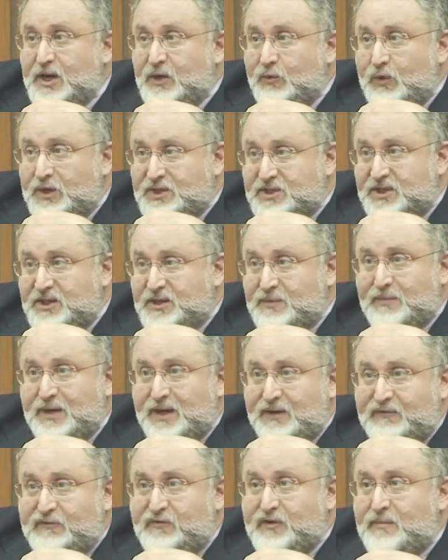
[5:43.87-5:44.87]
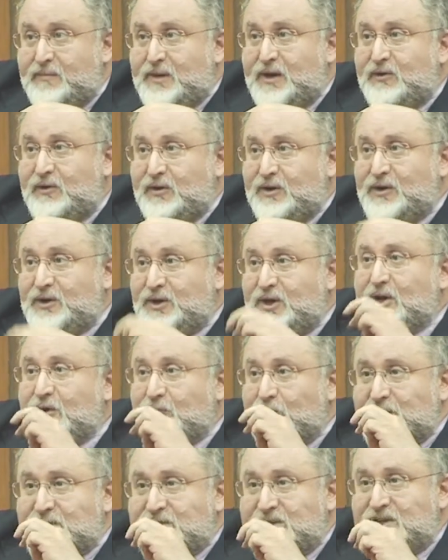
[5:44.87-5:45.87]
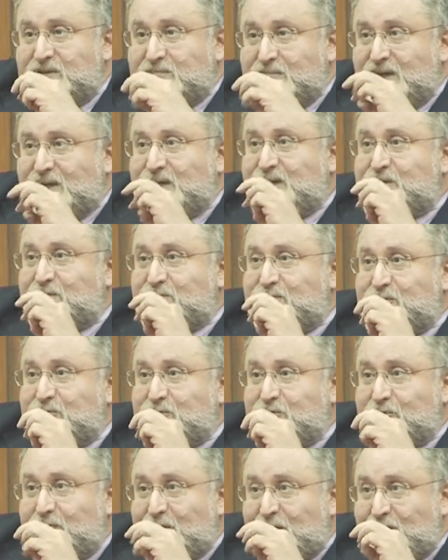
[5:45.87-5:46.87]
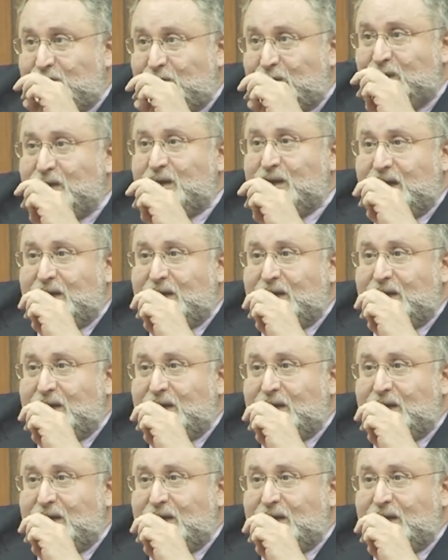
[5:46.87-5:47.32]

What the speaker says: Once in the mainframe era, once in the mini-computer era,